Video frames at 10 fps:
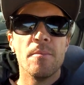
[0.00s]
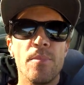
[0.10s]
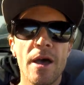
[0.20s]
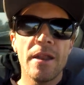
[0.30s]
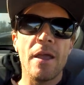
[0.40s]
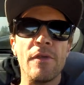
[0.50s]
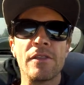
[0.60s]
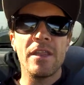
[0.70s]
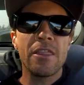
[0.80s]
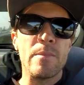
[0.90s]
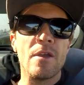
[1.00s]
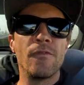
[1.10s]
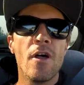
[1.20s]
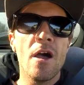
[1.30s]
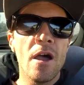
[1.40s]
But I think today's gonna be a
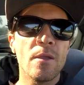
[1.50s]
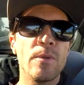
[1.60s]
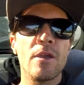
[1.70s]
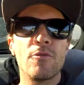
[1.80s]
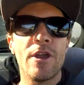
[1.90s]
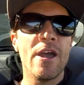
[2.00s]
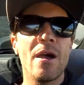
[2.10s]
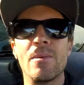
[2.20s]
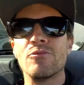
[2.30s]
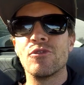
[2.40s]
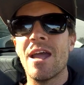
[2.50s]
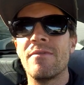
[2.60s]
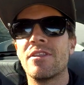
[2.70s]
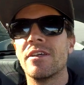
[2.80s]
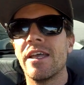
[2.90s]
vlog because right now I'm
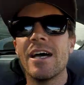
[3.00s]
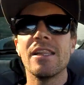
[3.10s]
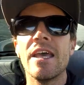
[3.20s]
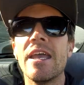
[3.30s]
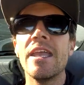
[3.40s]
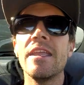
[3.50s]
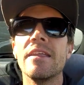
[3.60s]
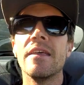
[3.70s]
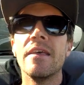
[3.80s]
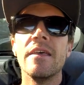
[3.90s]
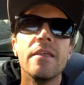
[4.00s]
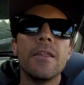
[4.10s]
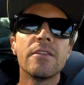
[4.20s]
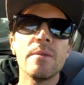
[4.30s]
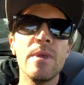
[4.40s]
driving to L A to
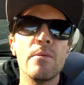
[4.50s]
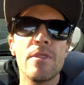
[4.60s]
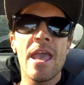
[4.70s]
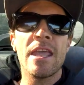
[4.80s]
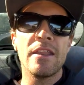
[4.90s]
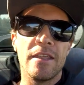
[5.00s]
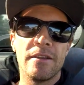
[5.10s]
meet up with Andy,